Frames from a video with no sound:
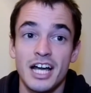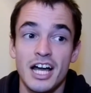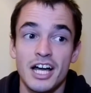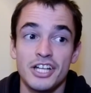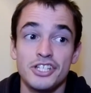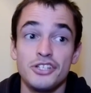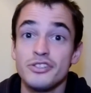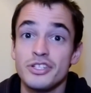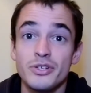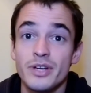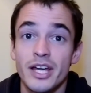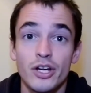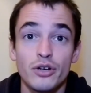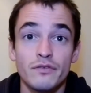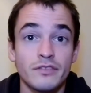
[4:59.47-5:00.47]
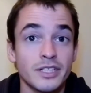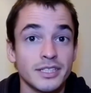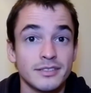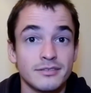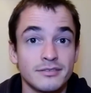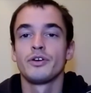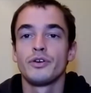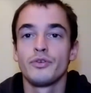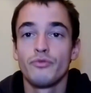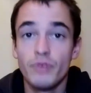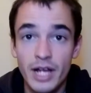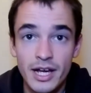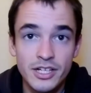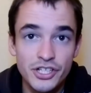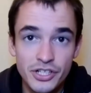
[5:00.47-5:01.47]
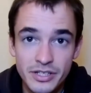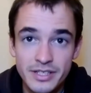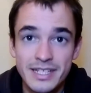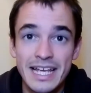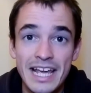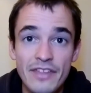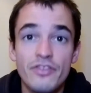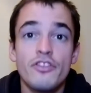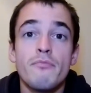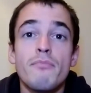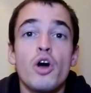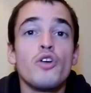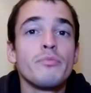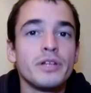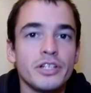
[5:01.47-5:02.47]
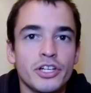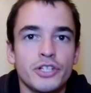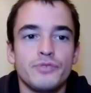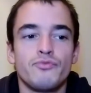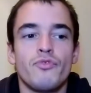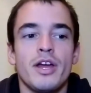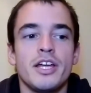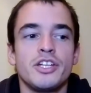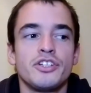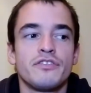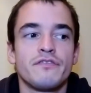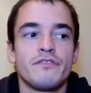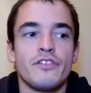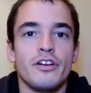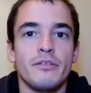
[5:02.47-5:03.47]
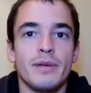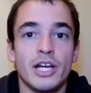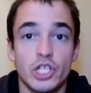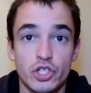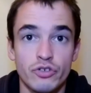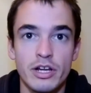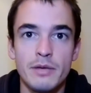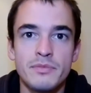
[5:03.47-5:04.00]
and you do get over it. Reactions in the moment can range from extreme